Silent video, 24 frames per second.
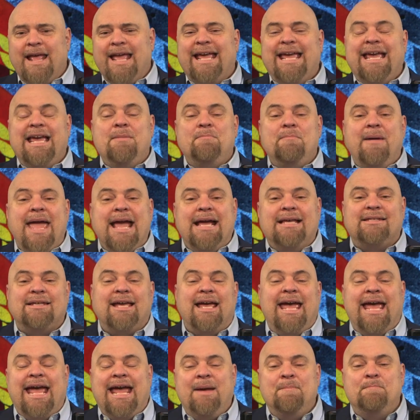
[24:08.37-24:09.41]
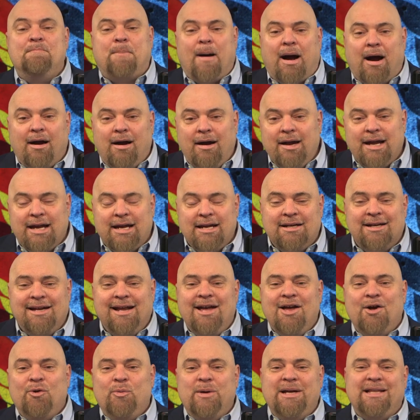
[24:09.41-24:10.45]
He makes a bargain
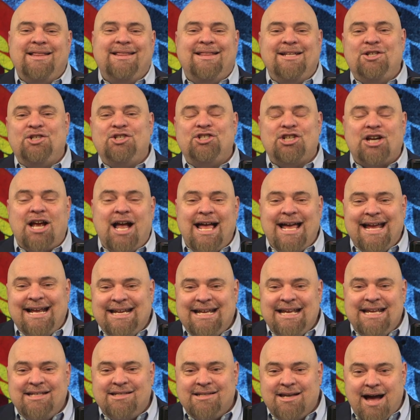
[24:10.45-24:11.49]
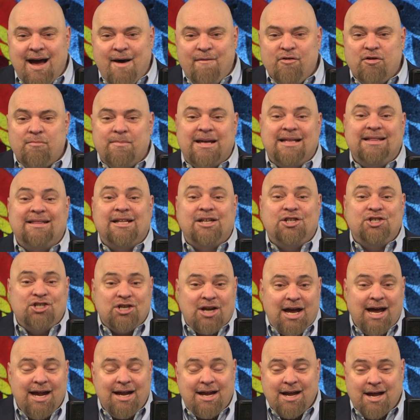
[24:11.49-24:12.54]
with the Chinese government, the
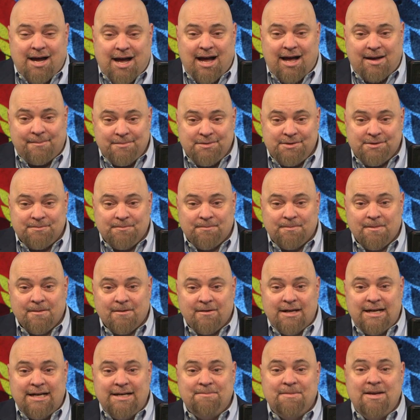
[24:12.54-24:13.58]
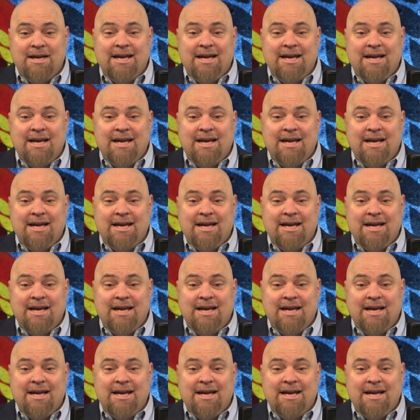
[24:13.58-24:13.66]
ChiComs right?